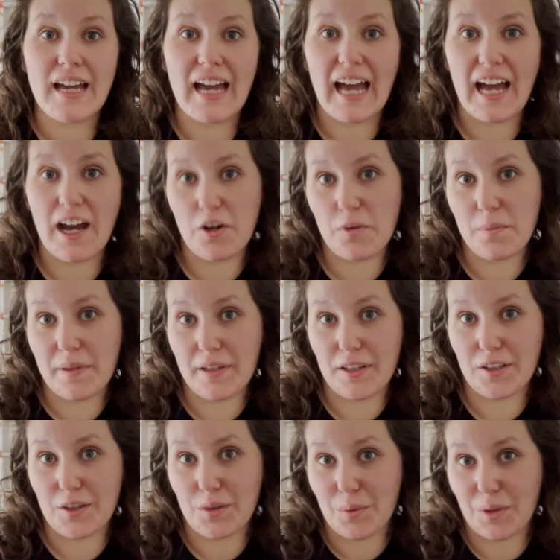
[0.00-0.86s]
how
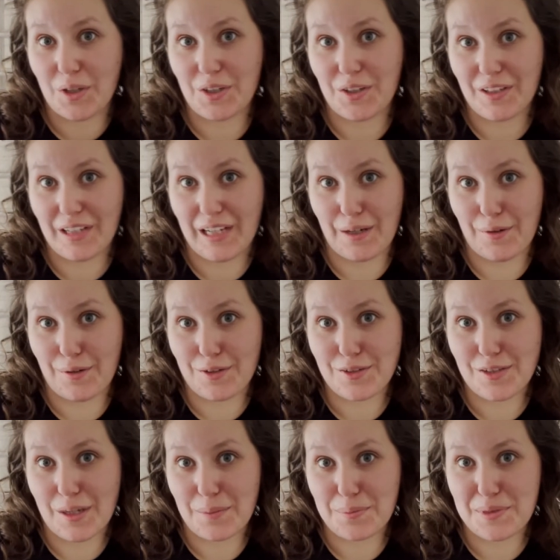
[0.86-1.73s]
big you want your
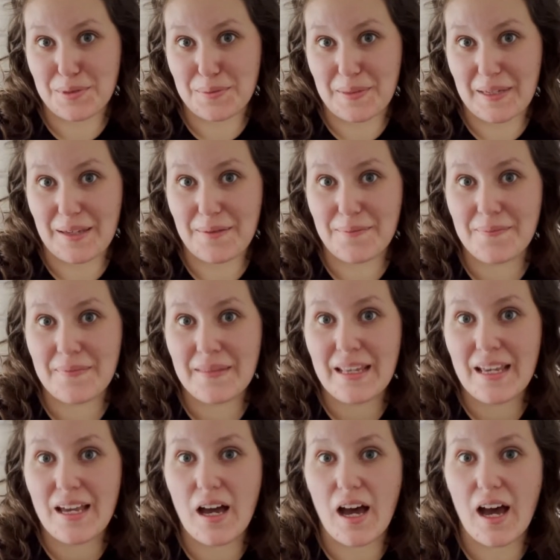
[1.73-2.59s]
countertop to be.
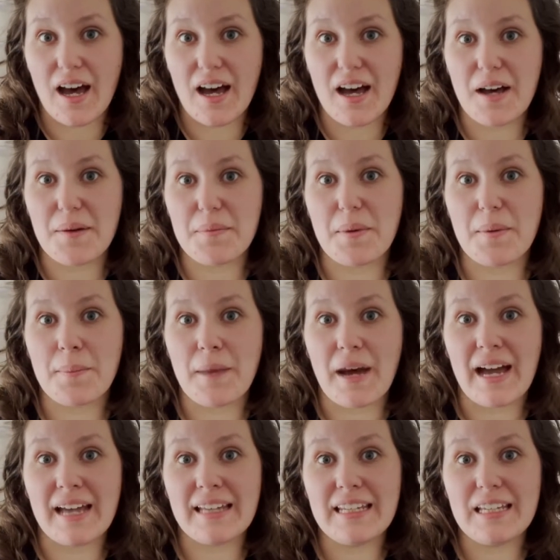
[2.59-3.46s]

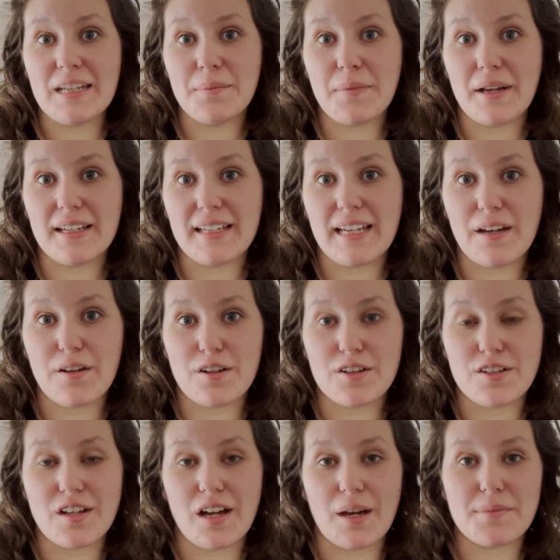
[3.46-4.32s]
I need my
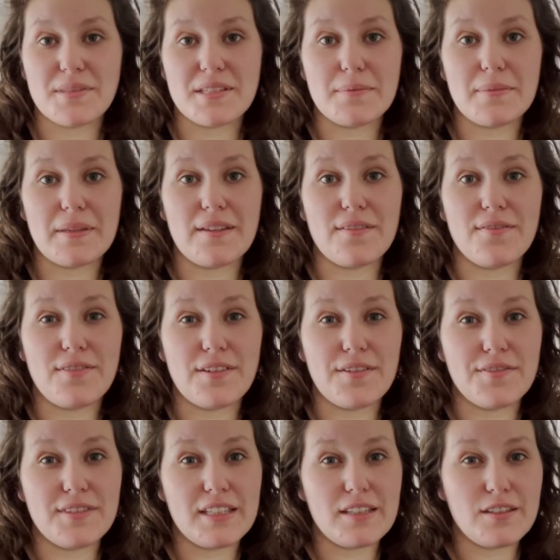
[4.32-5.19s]
countertop to be
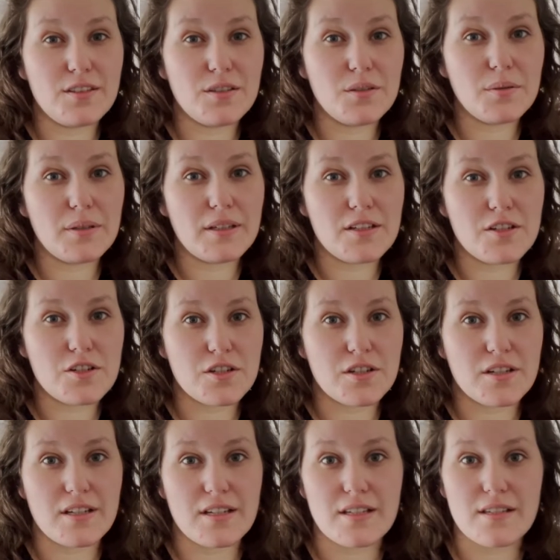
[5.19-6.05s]
52
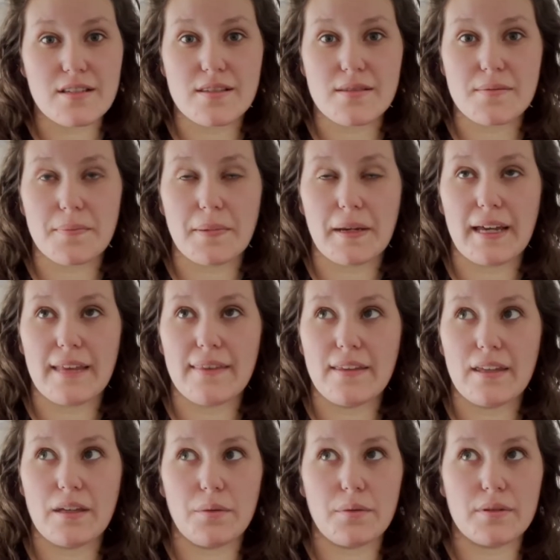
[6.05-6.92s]
inches by, I
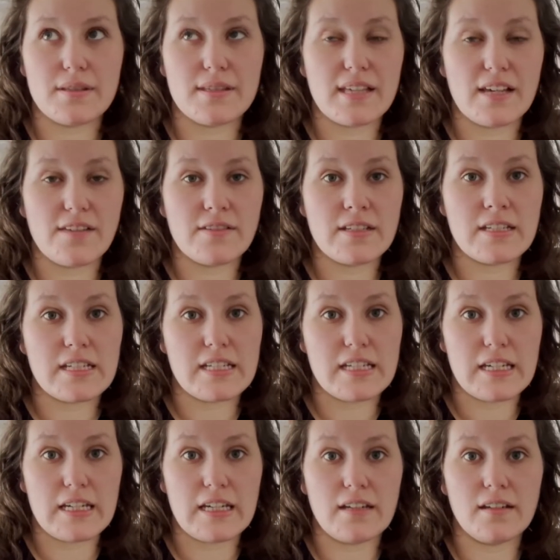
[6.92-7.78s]
think it was
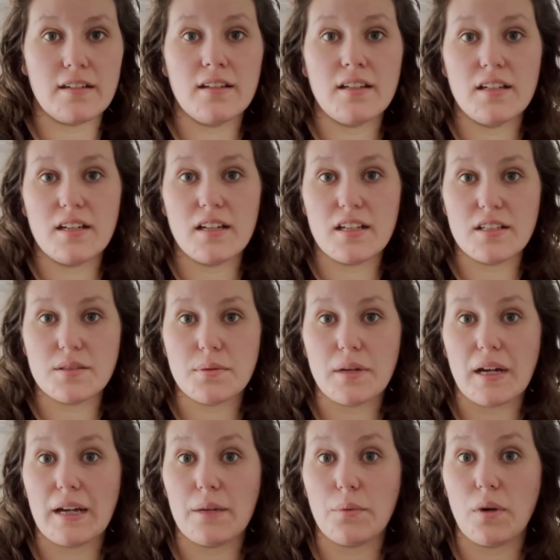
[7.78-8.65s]
17, is
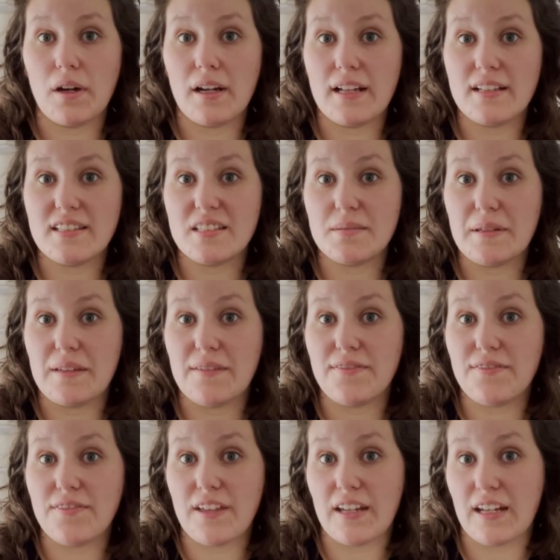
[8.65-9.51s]
what I want it to be
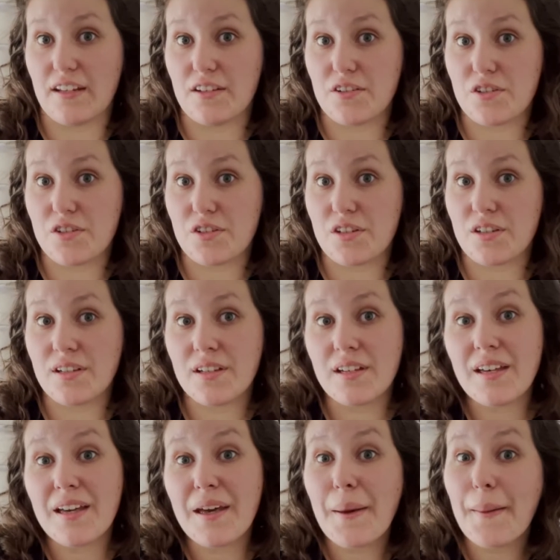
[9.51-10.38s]
finished.
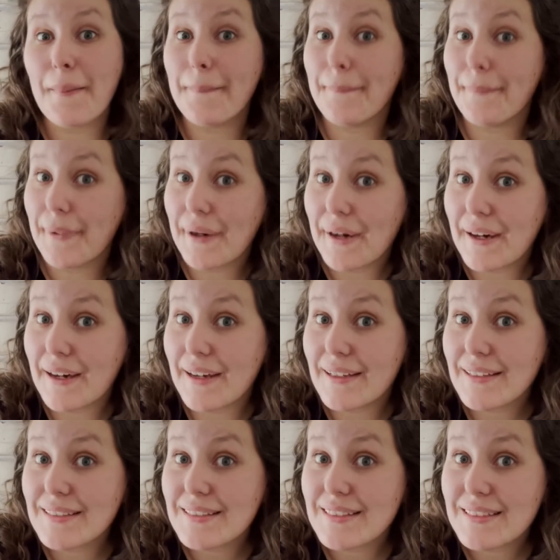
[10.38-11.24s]

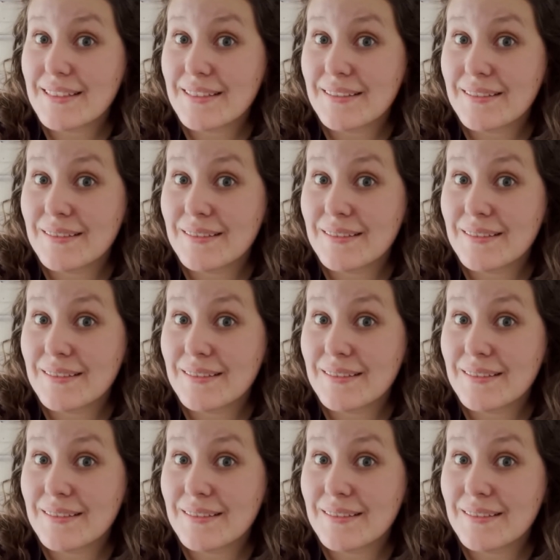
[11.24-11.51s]
But